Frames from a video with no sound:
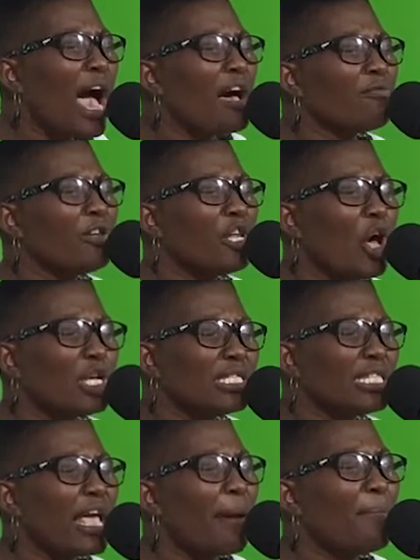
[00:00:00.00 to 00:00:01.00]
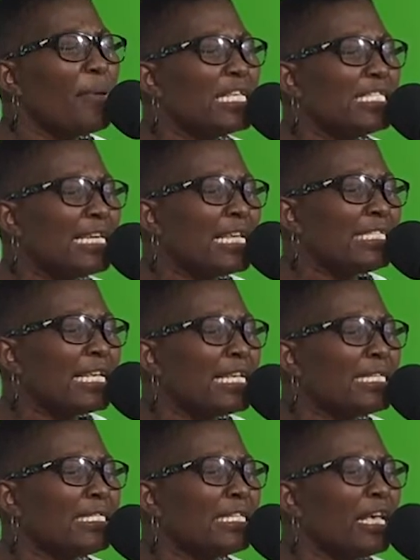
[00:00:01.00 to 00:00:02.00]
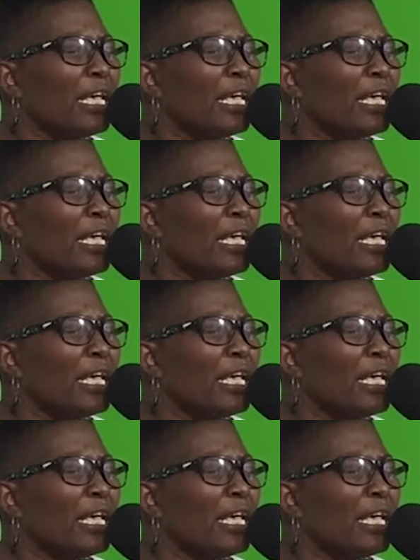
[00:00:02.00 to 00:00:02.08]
have lost their businesses